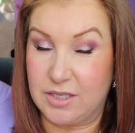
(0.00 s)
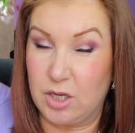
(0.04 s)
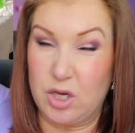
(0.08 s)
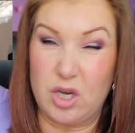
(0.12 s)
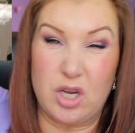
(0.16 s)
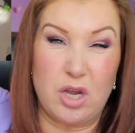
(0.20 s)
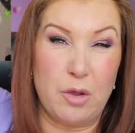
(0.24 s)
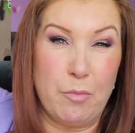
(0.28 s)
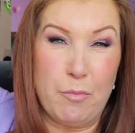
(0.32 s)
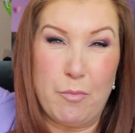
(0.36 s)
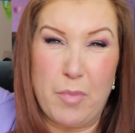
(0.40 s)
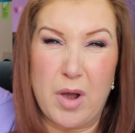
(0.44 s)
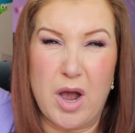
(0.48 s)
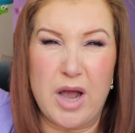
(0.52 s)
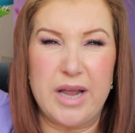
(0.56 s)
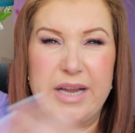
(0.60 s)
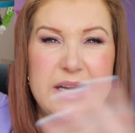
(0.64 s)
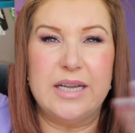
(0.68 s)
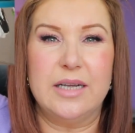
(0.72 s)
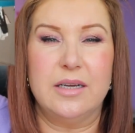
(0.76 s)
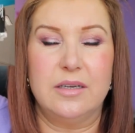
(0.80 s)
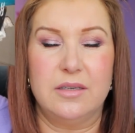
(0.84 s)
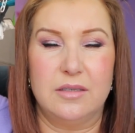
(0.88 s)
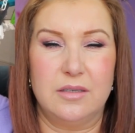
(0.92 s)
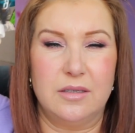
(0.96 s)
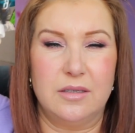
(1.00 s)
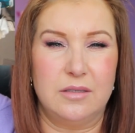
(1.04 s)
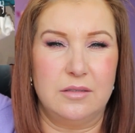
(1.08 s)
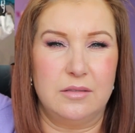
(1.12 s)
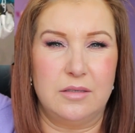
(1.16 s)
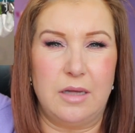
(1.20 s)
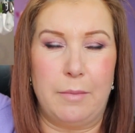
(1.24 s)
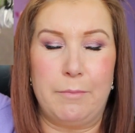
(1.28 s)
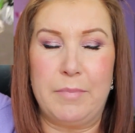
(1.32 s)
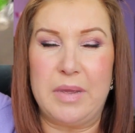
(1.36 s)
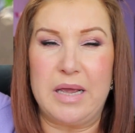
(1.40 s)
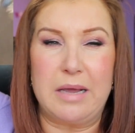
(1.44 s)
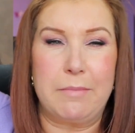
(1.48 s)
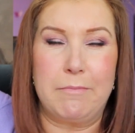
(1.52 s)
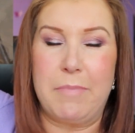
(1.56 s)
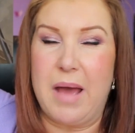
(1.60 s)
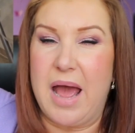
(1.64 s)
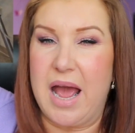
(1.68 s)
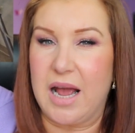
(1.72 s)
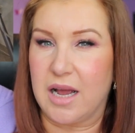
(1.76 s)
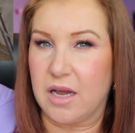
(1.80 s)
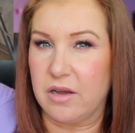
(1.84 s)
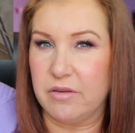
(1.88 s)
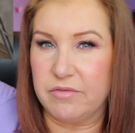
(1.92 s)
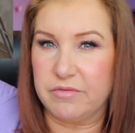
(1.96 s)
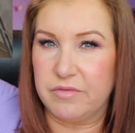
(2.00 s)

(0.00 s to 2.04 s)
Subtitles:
So you can buy a big pack